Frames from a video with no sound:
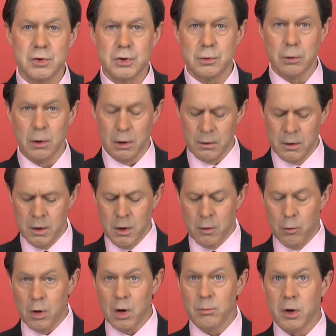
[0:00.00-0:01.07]
sure.
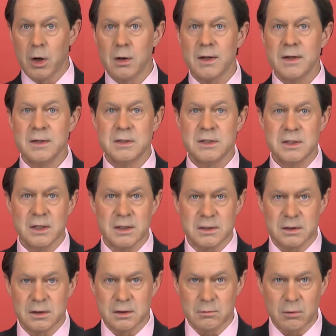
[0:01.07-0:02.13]
Walmart
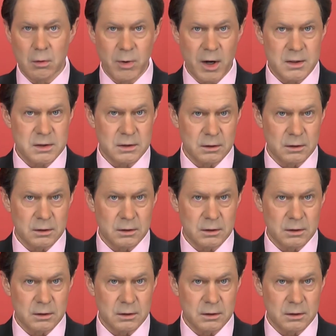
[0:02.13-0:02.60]
insists the robots